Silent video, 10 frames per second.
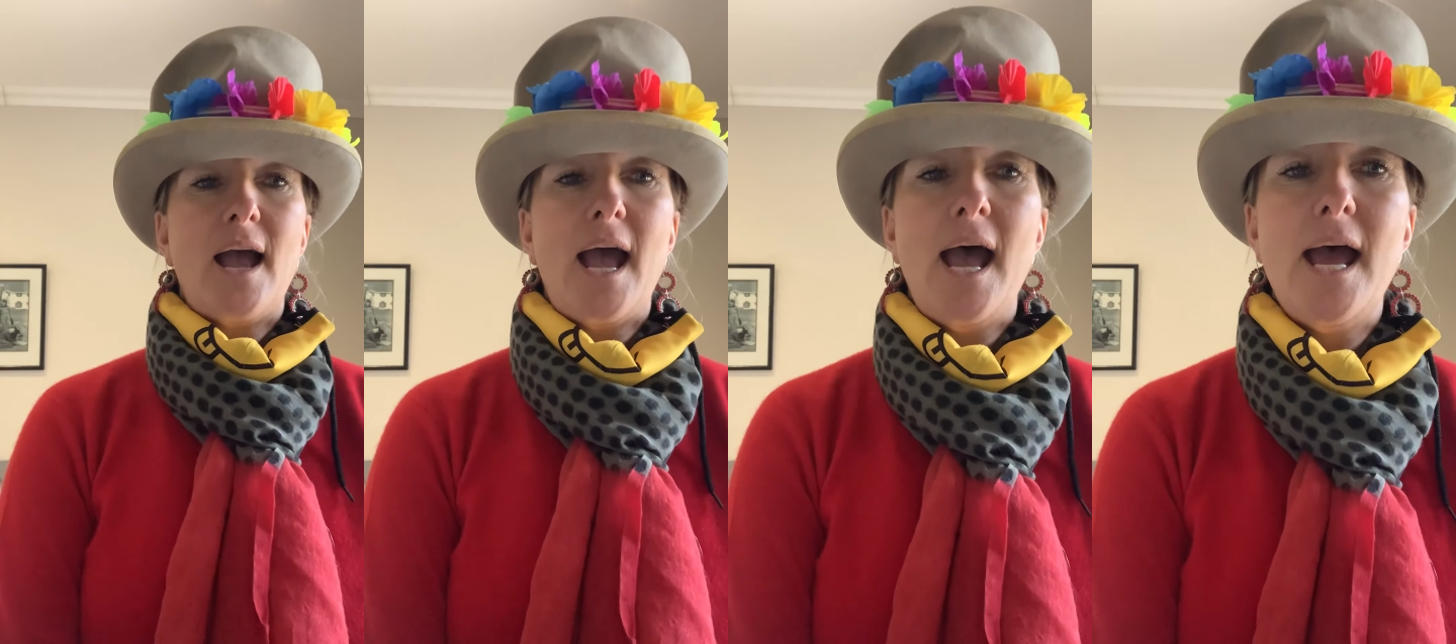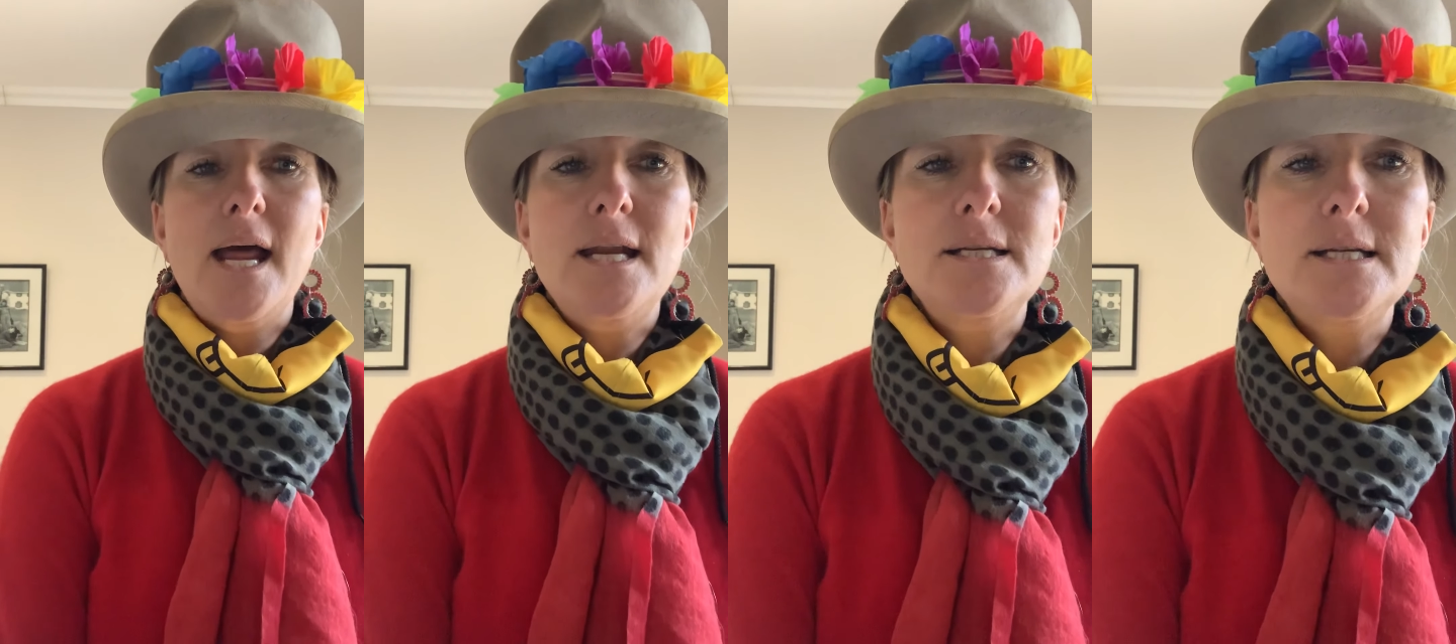
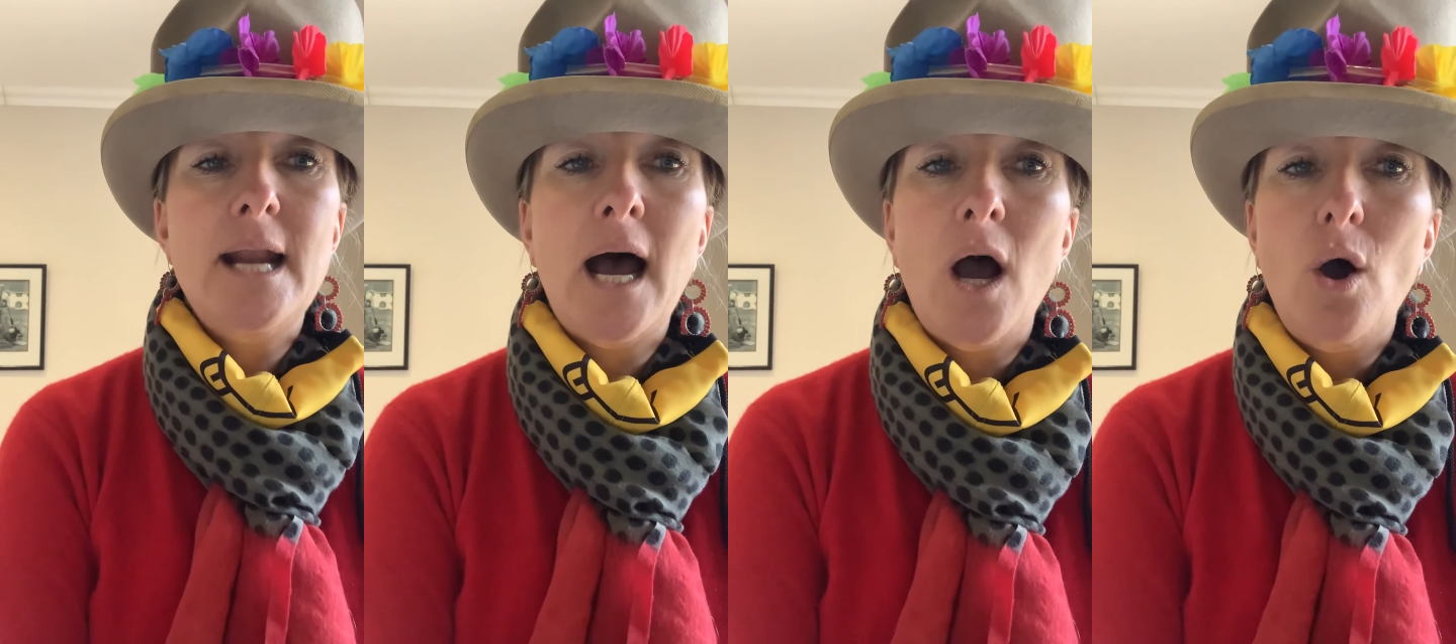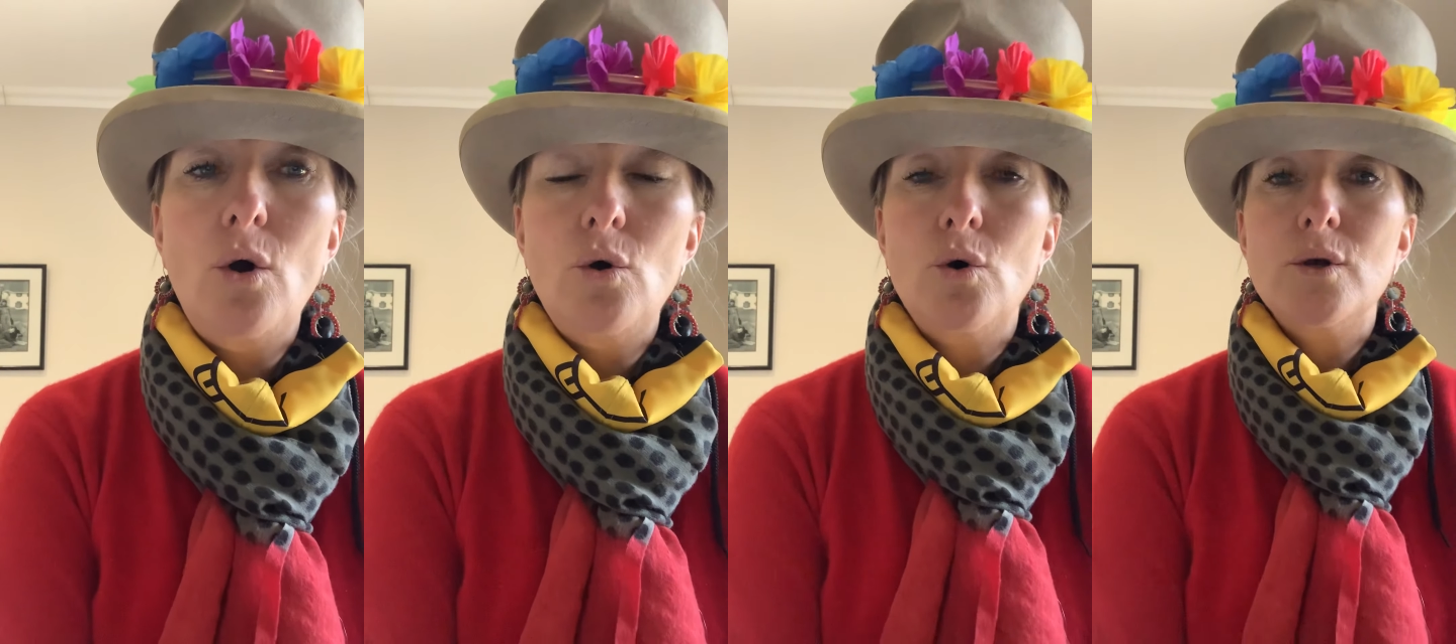And now
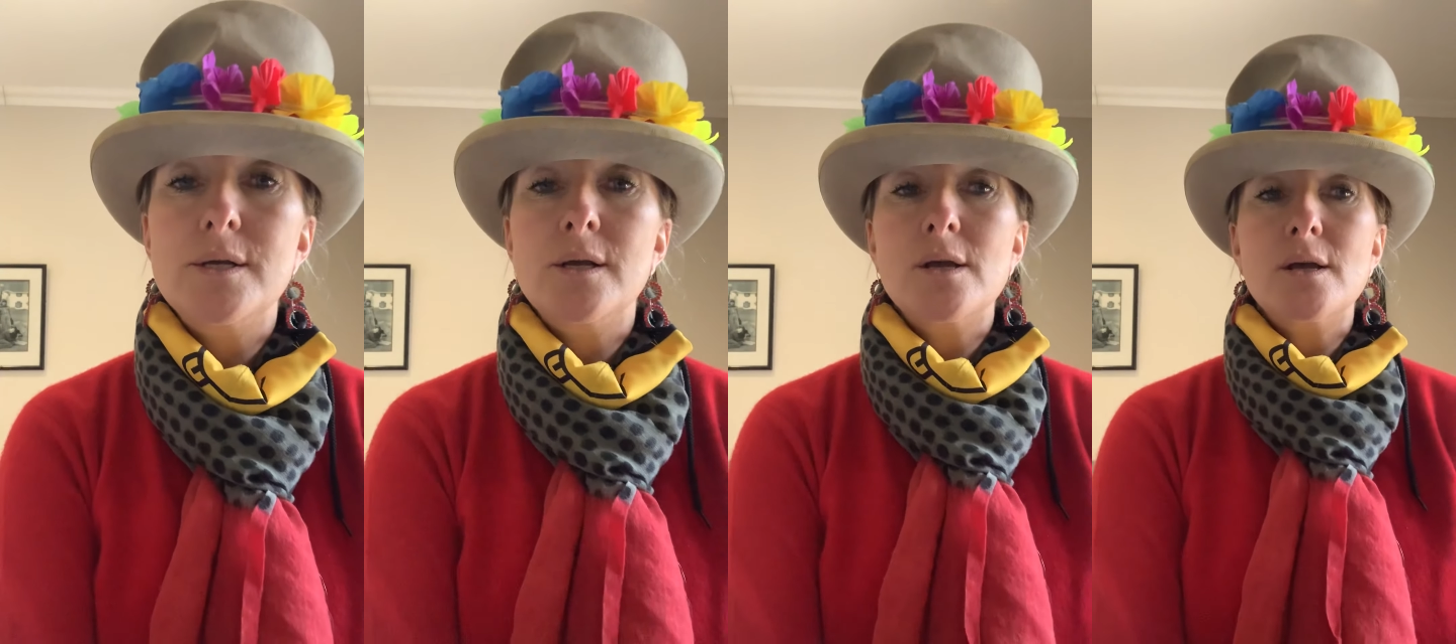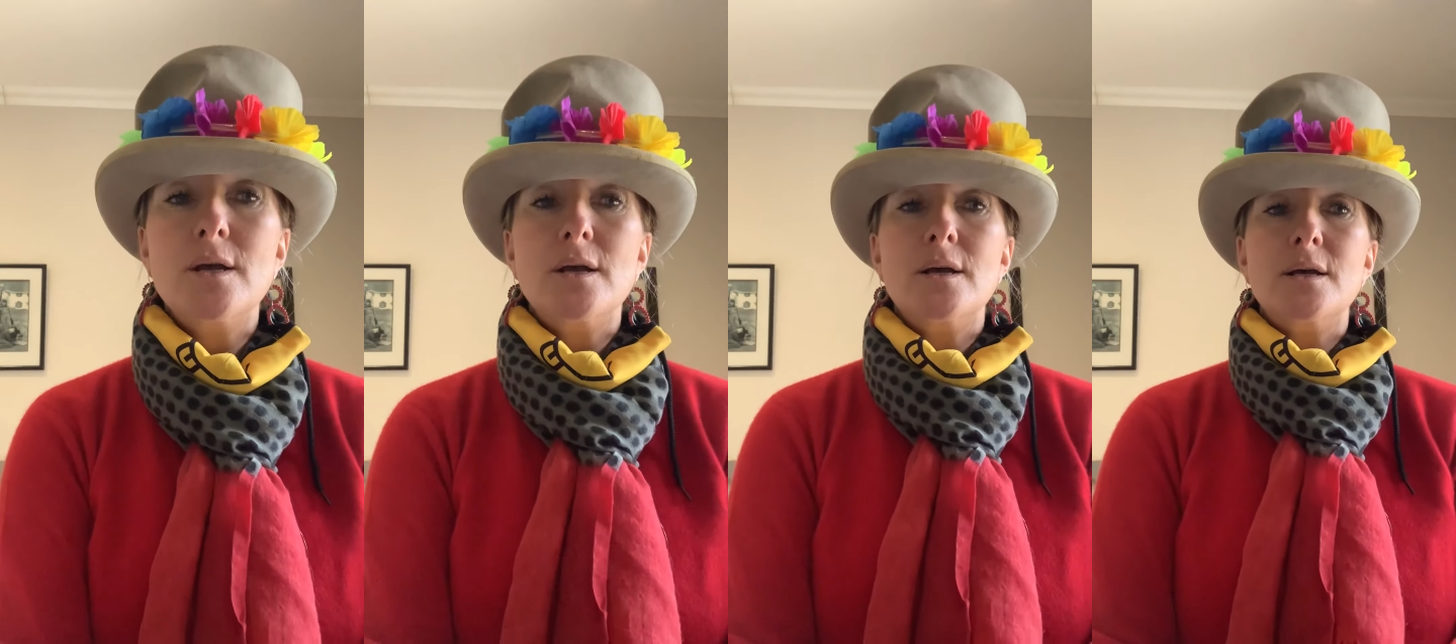
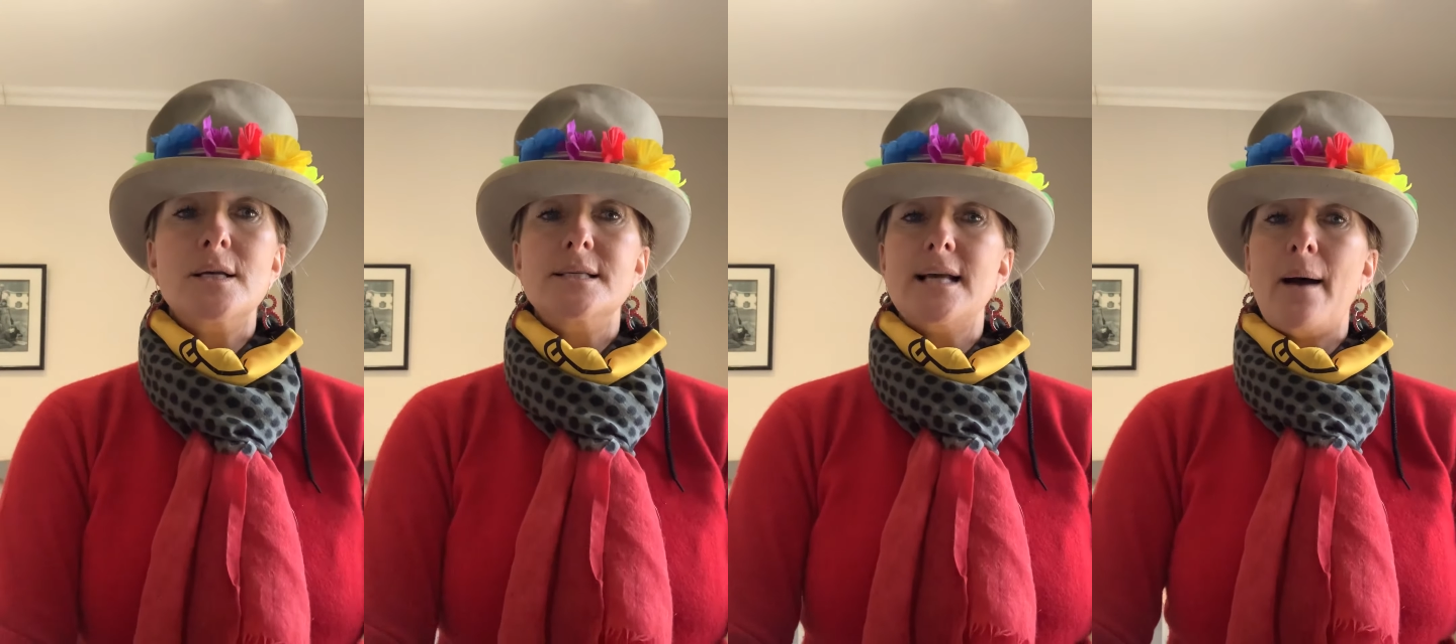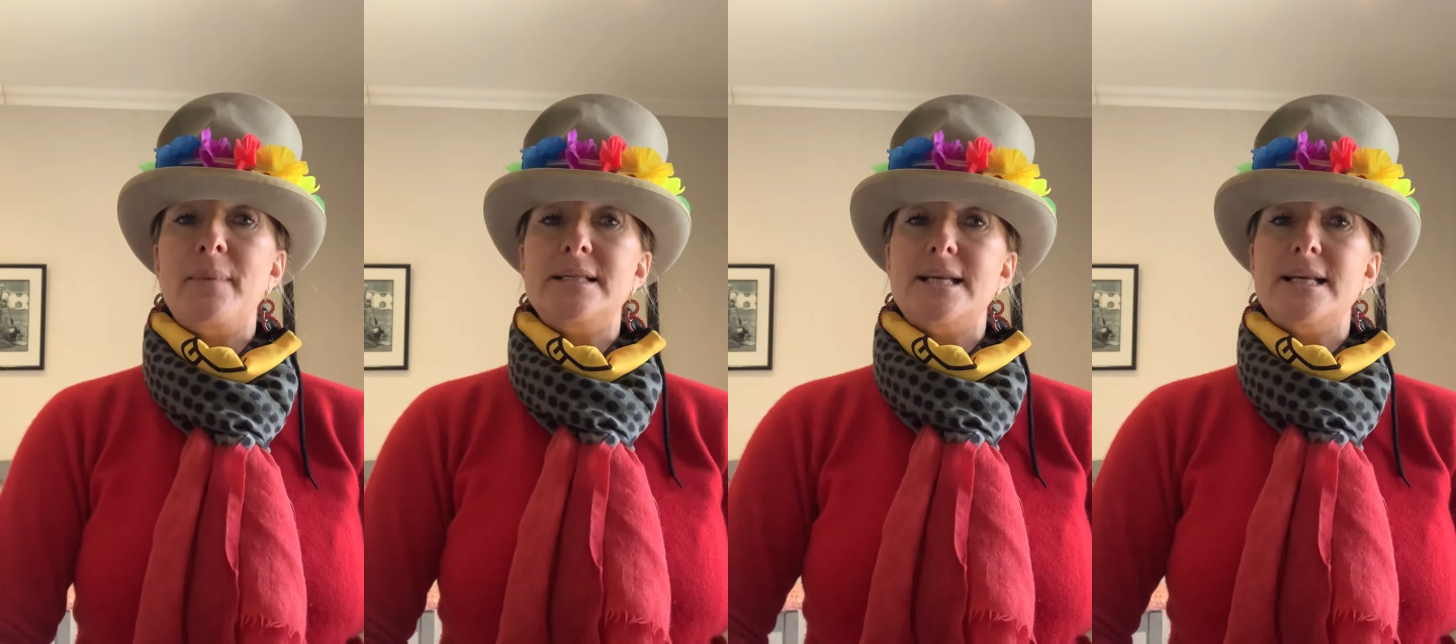Simon